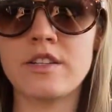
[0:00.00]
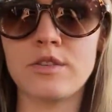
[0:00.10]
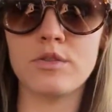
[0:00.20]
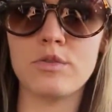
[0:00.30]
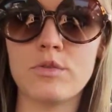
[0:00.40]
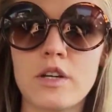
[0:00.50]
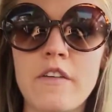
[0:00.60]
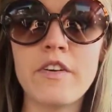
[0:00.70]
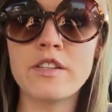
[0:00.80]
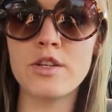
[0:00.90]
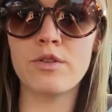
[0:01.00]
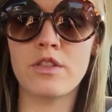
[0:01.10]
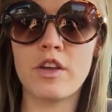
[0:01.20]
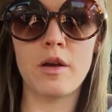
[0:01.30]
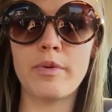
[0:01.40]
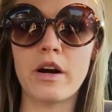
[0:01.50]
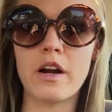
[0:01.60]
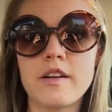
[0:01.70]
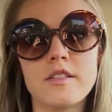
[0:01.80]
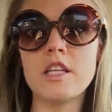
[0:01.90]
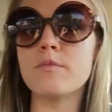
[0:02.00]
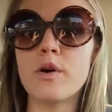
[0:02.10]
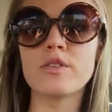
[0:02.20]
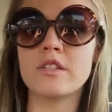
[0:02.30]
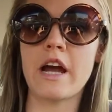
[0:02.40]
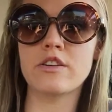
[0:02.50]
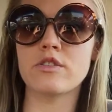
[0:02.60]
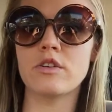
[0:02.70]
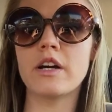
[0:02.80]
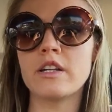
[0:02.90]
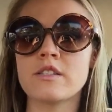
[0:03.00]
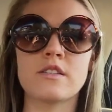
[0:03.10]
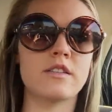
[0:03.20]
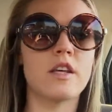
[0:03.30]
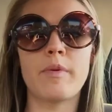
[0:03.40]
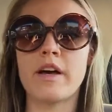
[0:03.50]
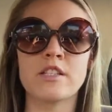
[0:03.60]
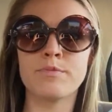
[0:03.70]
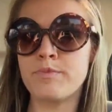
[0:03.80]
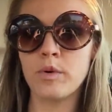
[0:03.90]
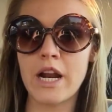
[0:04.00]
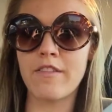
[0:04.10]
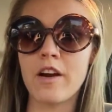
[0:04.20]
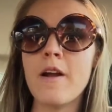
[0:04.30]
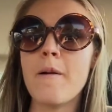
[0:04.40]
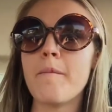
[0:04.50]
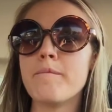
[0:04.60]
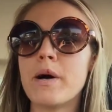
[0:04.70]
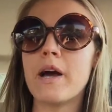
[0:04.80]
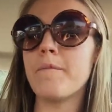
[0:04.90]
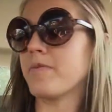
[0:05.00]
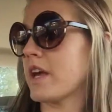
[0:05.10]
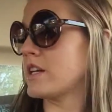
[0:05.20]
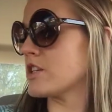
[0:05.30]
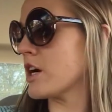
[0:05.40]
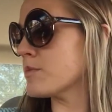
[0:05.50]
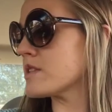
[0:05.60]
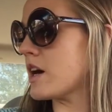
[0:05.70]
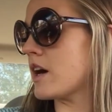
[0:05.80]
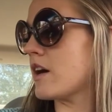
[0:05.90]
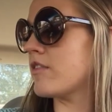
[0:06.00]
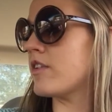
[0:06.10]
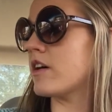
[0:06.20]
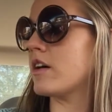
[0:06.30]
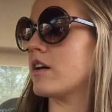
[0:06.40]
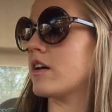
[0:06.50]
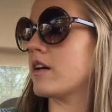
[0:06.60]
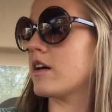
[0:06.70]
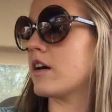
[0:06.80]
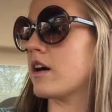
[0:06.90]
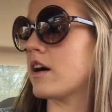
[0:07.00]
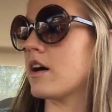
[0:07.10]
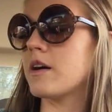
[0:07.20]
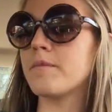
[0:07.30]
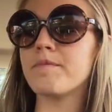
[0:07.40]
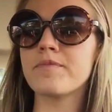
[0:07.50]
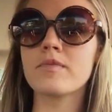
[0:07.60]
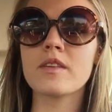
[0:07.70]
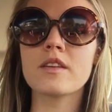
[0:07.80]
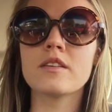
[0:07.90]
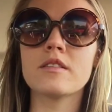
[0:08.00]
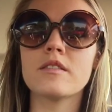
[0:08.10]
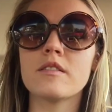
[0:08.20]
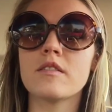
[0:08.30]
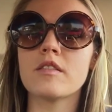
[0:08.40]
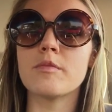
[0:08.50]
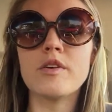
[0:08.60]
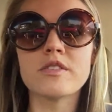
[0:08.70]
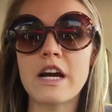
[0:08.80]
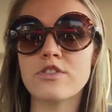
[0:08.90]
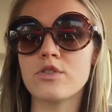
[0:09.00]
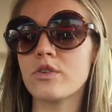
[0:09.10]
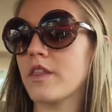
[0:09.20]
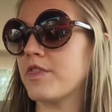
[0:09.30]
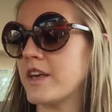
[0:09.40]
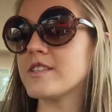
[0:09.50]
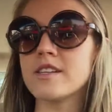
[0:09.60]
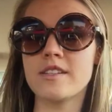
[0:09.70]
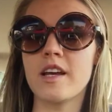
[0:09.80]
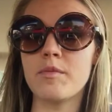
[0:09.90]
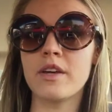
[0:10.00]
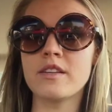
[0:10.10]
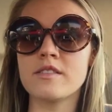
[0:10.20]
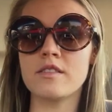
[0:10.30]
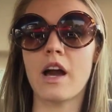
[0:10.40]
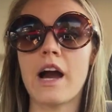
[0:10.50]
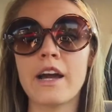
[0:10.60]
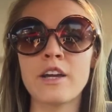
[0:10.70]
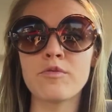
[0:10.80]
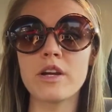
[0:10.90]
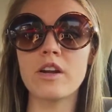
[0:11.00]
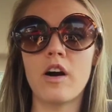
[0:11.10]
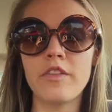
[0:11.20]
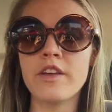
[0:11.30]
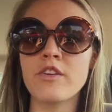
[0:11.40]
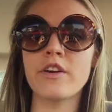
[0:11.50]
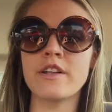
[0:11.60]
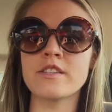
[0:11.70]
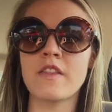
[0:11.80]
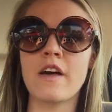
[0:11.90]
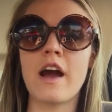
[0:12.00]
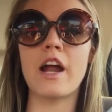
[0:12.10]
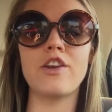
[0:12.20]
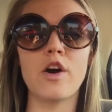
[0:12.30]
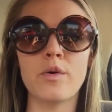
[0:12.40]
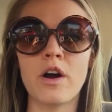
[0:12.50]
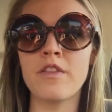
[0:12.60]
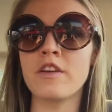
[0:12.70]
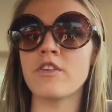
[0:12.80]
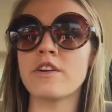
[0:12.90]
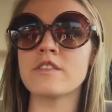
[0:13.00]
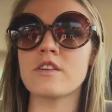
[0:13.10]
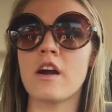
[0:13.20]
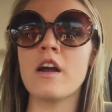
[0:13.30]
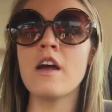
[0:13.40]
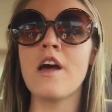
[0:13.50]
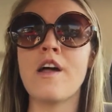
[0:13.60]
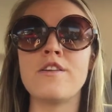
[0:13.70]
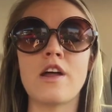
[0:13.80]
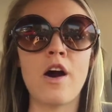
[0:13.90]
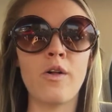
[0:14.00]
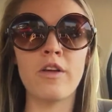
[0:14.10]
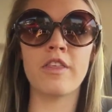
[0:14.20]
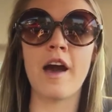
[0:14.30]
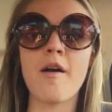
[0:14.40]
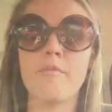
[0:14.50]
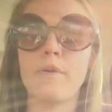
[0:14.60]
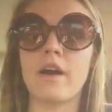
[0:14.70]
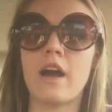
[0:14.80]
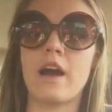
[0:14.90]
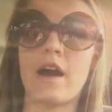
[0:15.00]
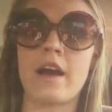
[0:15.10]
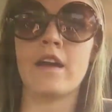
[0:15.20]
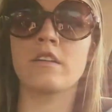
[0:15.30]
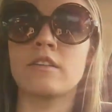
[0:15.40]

to convince you that their bar is the most natural and it's the best, whatever. But in terms of the most natural, this is it, because I can read all the ingredients on that. I know what all the ingredients are. Not only that, but I